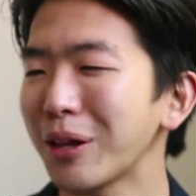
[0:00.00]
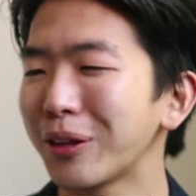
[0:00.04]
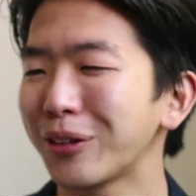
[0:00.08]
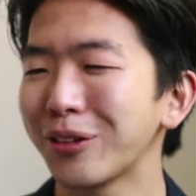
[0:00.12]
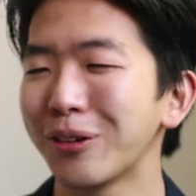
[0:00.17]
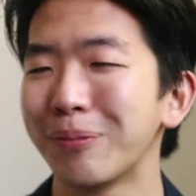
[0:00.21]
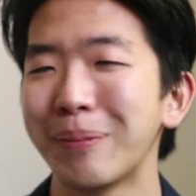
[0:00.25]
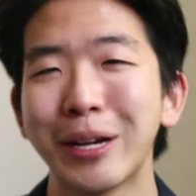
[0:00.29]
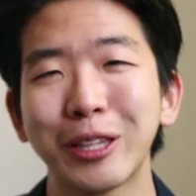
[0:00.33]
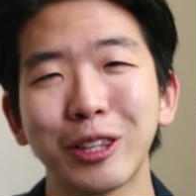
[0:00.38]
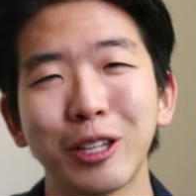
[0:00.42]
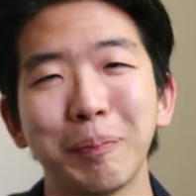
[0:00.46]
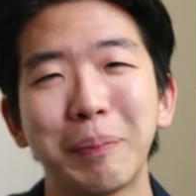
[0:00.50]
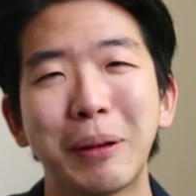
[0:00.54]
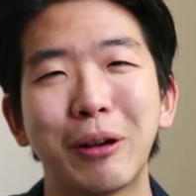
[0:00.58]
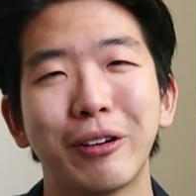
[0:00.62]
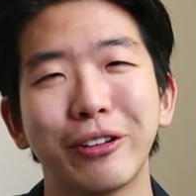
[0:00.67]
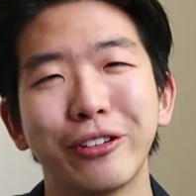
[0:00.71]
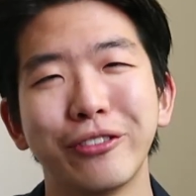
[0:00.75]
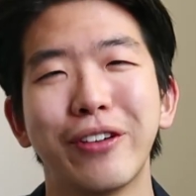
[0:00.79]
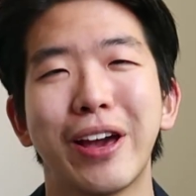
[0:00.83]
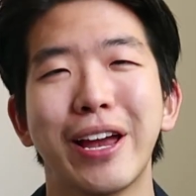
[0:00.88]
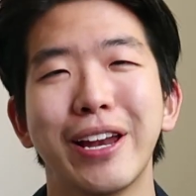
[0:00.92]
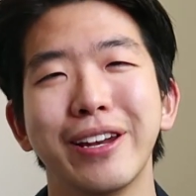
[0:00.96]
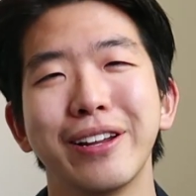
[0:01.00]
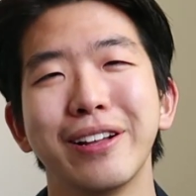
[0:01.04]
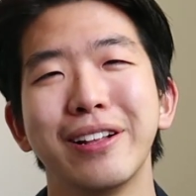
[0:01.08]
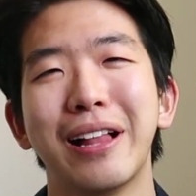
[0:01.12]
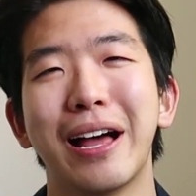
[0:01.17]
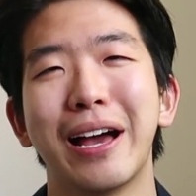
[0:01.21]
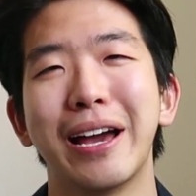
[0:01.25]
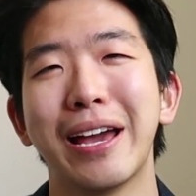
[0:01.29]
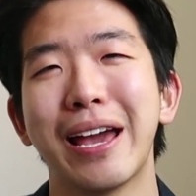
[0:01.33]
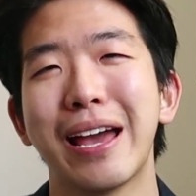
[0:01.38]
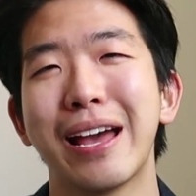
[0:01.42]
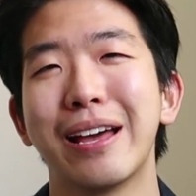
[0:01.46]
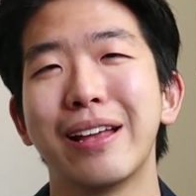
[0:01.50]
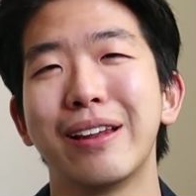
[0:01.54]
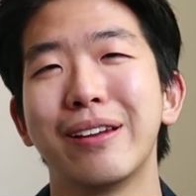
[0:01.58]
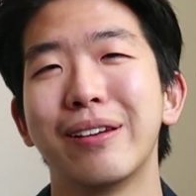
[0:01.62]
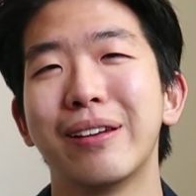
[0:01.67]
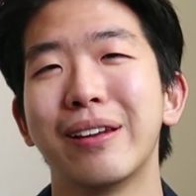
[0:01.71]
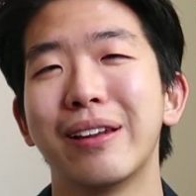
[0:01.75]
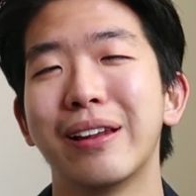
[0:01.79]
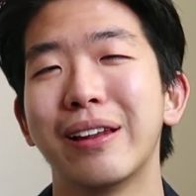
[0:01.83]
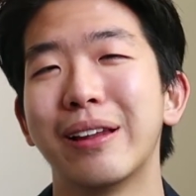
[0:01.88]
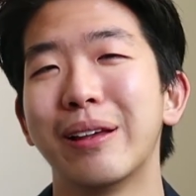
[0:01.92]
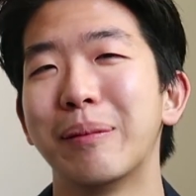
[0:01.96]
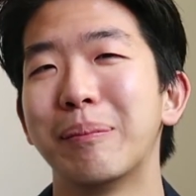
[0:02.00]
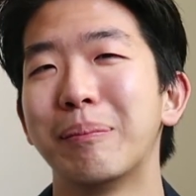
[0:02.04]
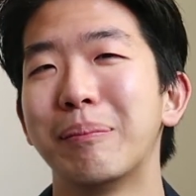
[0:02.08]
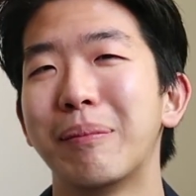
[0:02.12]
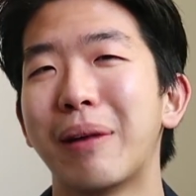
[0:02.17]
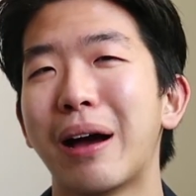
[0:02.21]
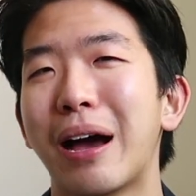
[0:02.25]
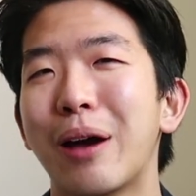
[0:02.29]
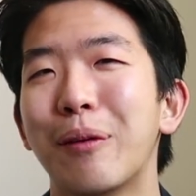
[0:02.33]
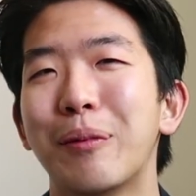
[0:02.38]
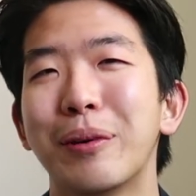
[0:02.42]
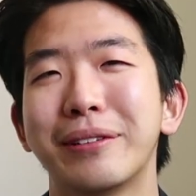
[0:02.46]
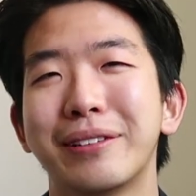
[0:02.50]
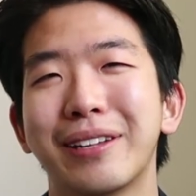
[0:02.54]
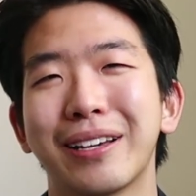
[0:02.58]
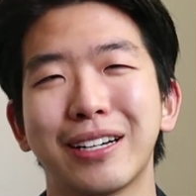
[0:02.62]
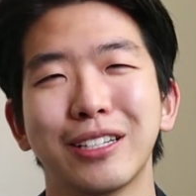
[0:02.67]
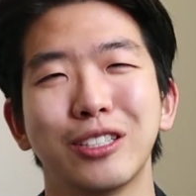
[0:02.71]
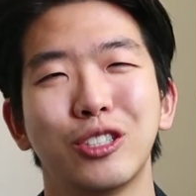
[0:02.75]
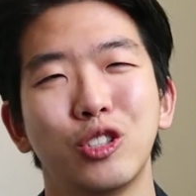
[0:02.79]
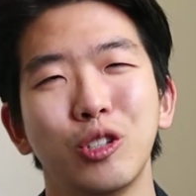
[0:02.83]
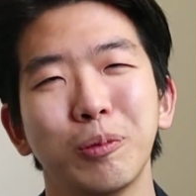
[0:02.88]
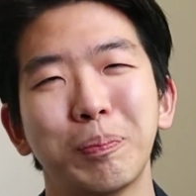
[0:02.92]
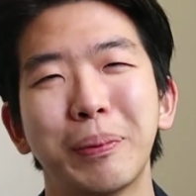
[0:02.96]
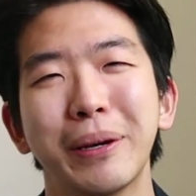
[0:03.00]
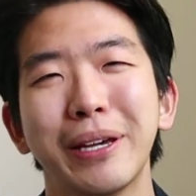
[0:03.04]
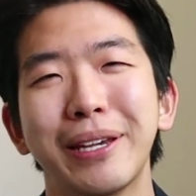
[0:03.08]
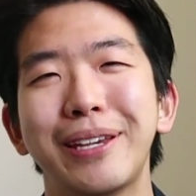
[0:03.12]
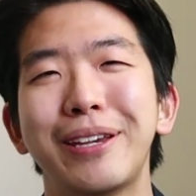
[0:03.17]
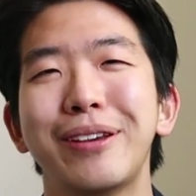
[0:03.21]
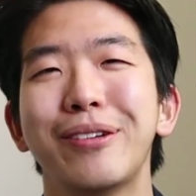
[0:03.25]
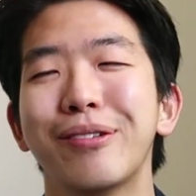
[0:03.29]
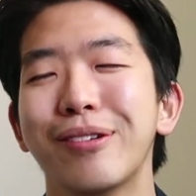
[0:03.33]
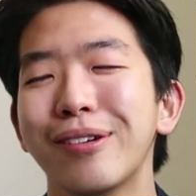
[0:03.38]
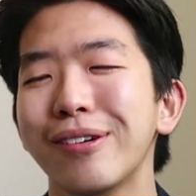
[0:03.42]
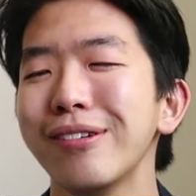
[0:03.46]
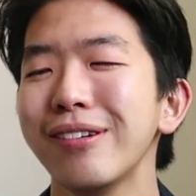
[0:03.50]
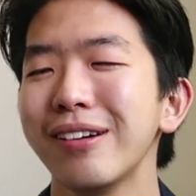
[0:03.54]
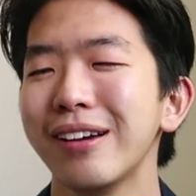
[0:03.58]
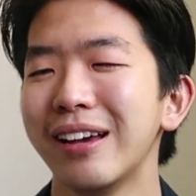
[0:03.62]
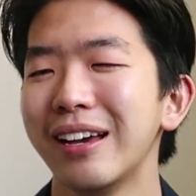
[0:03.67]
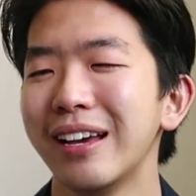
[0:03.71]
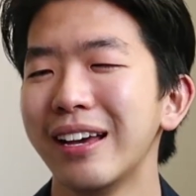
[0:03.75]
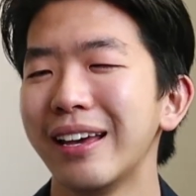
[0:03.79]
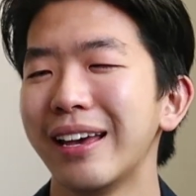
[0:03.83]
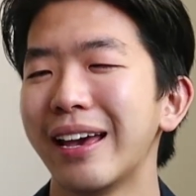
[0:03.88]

So my topic was Vandal. I was like a superhero,